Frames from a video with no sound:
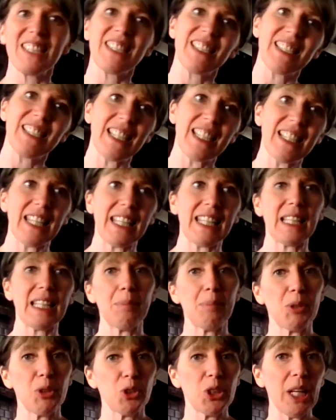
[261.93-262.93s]
did they keep
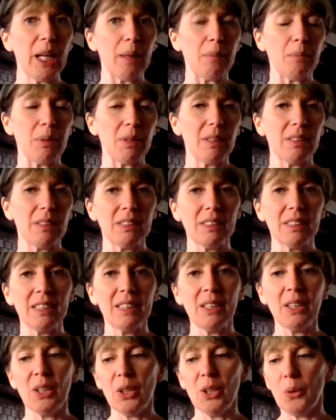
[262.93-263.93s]
their shape?
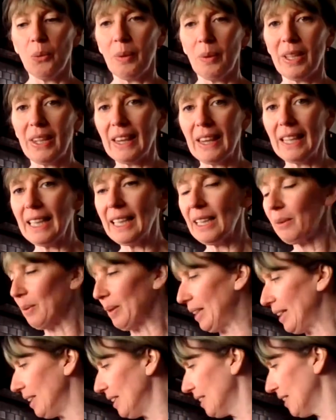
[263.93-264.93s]
With
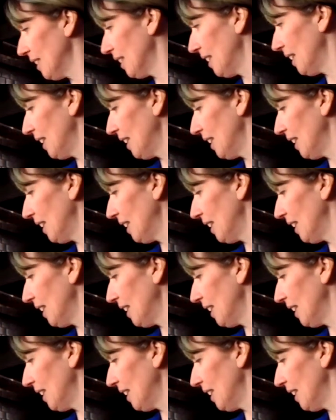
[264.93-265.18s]
liquids,